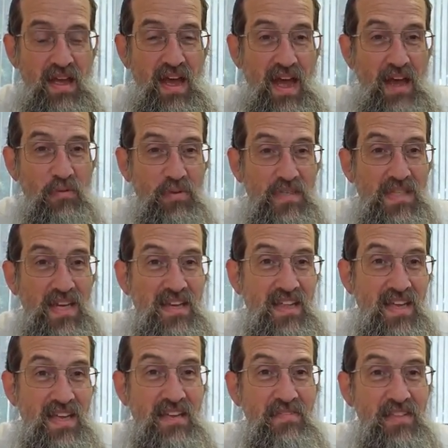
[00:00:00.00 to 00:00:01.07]
I will say
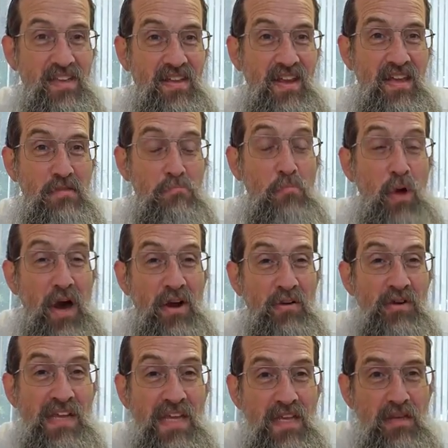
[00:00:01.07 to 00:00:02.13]
that even today in
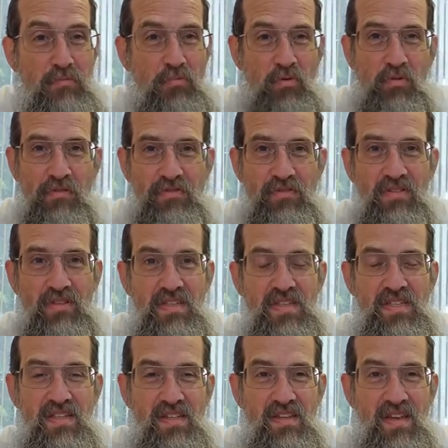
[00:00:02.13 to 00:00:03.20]
modern Hebrew, if you
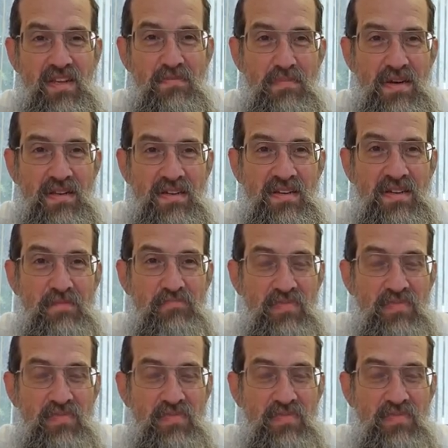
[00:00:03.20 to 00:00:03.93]
listen to anybody,